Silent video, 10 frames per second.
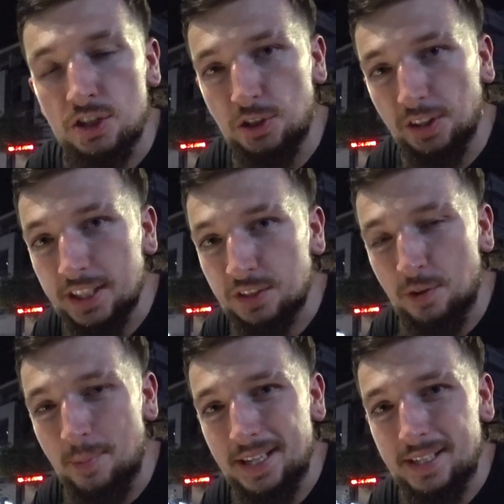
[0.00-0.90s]
So this for
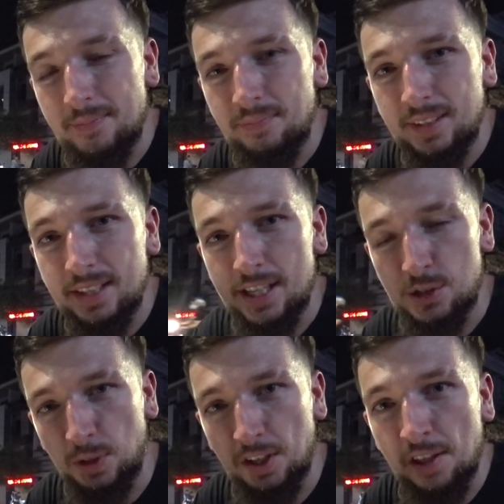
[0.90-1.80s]
me is
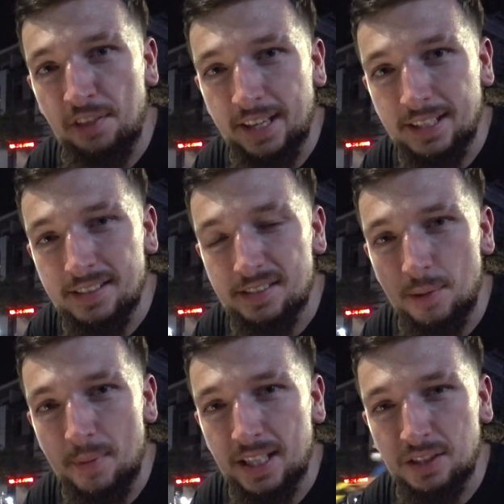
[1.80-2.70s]
one of the things that
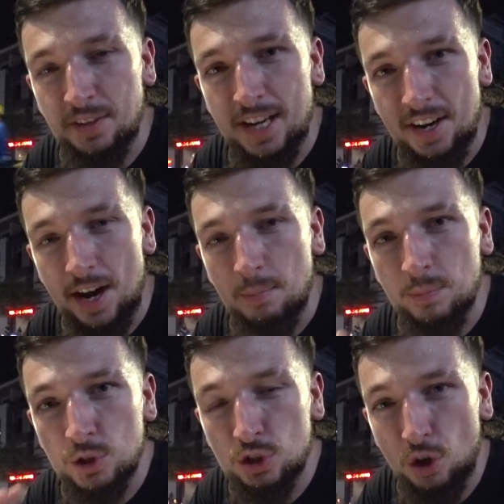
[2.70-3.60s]
makes Vietnam
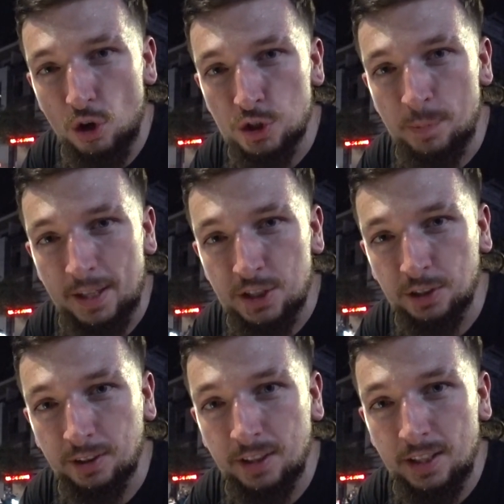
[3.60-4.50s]
so
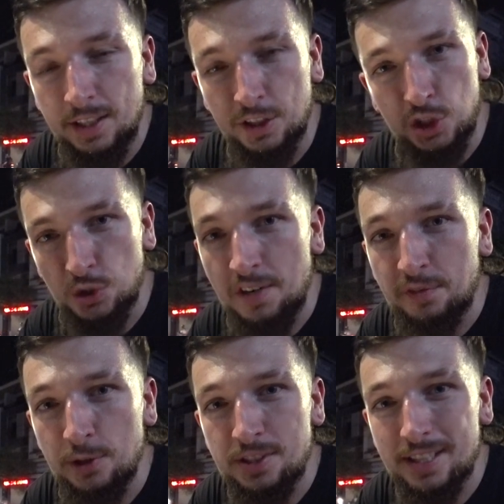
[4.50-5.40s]
special. The street
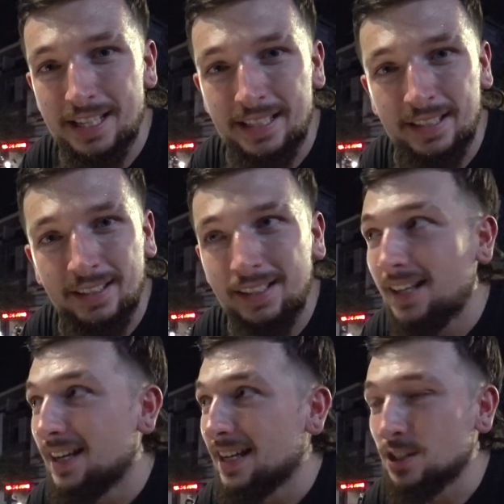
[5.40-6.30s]
food scene
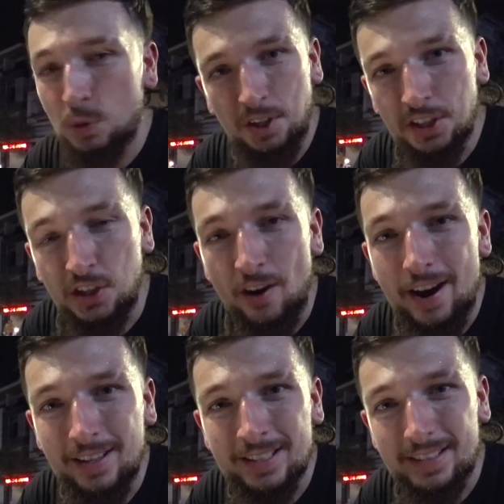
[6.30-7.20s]
is one of the
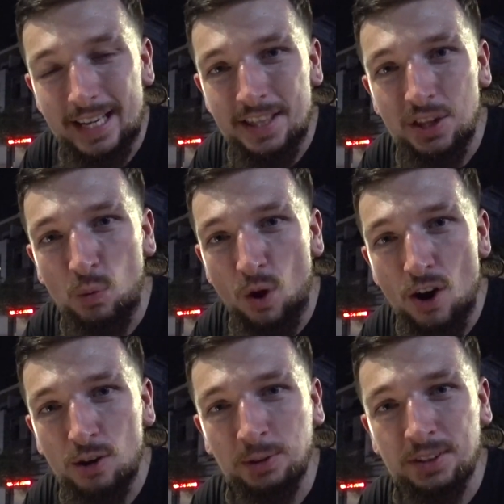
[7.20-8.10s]
greatest in the
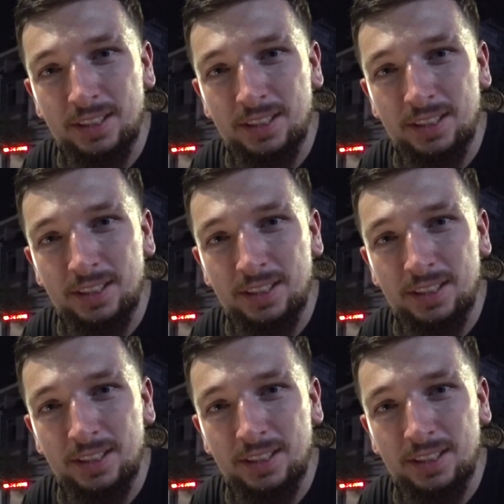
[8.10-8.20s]
world.